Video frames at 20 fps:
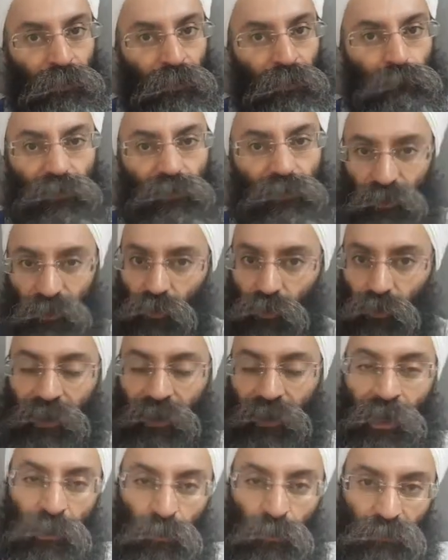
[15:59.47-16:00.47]
But you
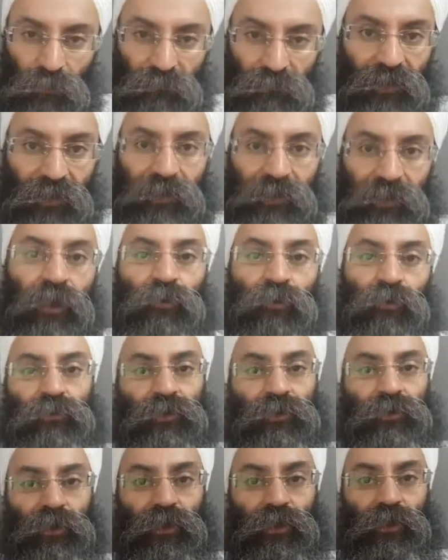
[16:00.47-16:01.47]
cannot fall down.
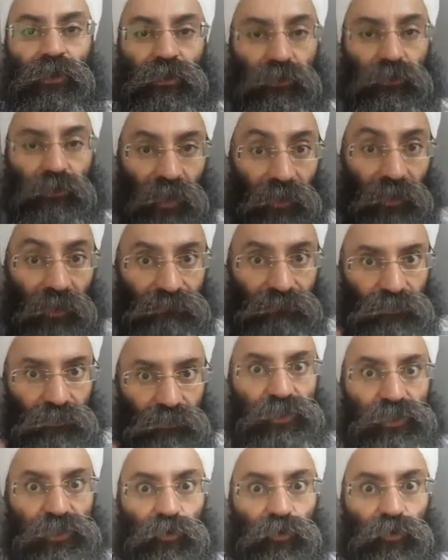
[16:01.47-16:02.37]
You have to stood up